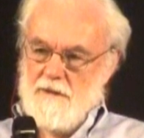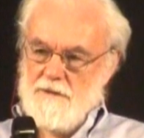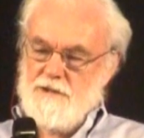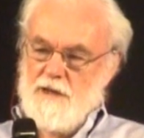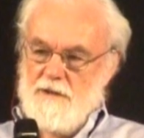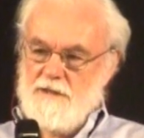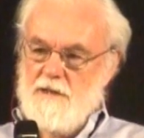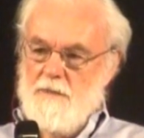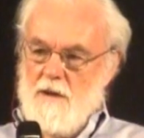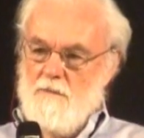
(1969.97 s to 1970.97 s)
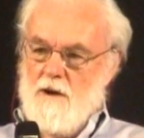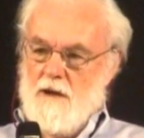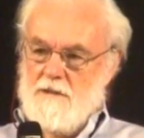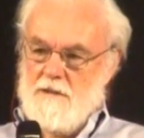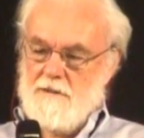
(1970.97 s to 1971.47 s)
And austerity about
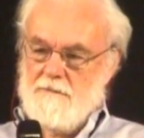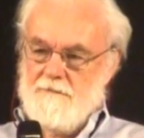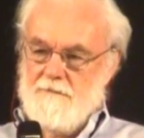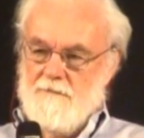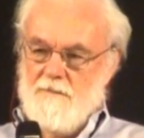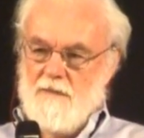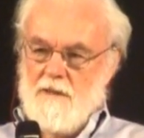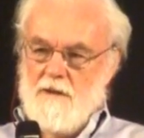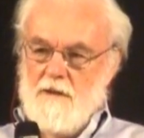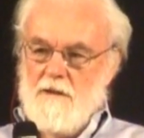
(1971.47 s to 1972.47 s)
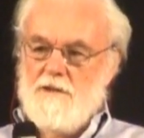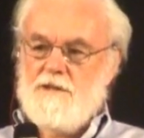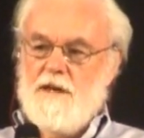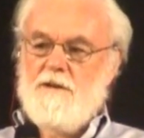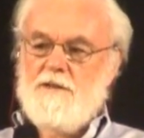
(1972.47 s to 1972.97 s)
what?
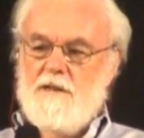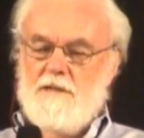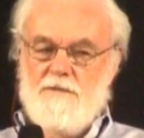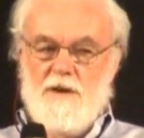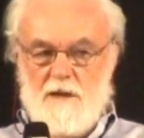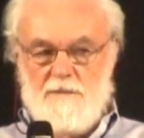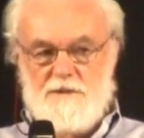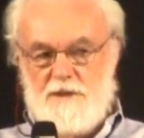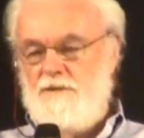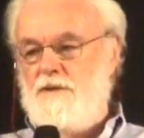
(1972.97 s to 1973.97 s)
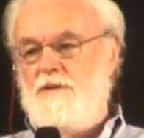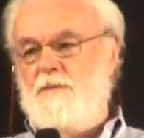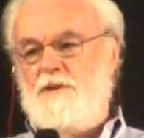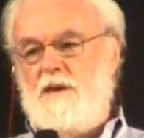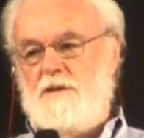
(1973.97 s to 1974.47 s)
Austerity in the realm of social
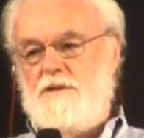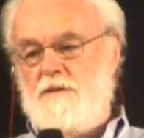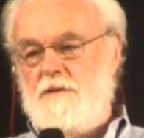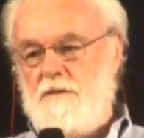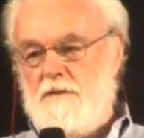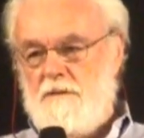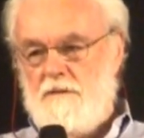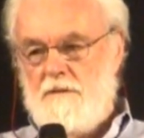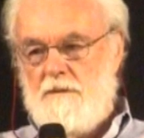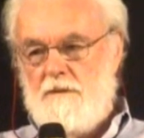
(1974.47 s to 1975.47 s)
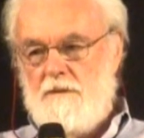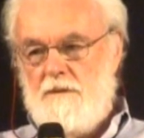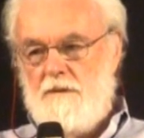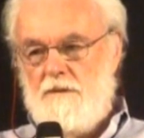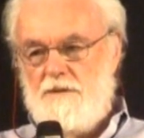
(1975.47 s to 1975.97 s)
reproduction.
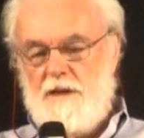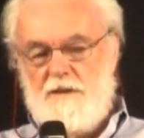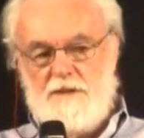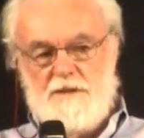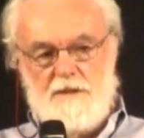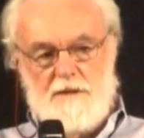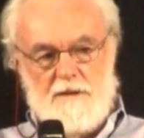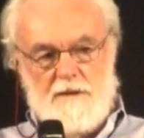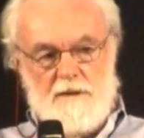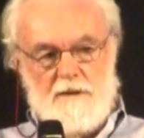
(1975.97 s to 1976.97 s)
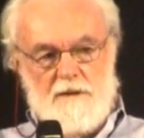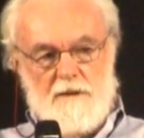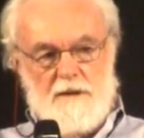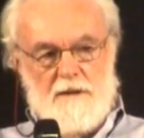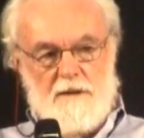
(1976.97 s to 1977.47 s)
Austerity
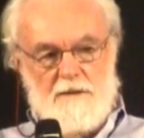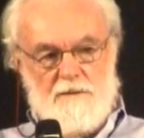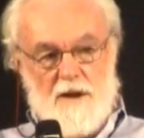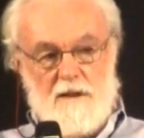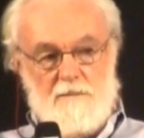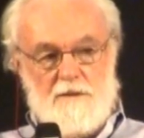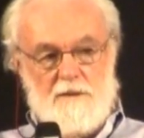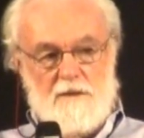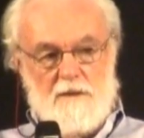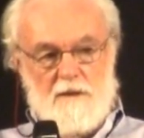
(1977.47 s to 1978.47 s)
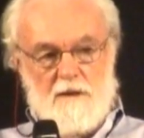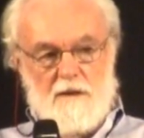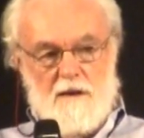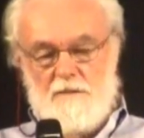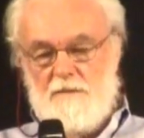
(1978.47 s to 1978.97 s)
in the realm
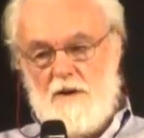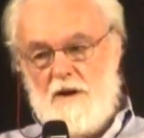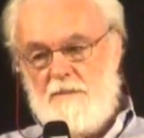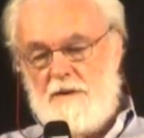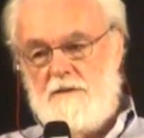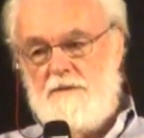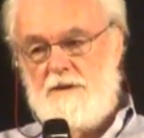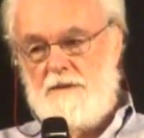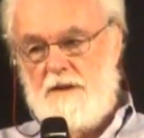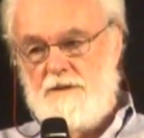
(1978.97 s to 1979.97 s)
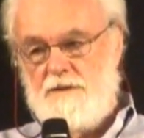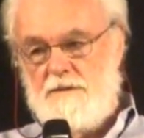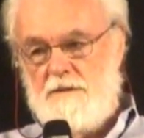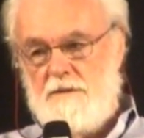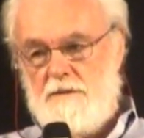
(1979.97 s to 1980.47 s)
of environmental regulation.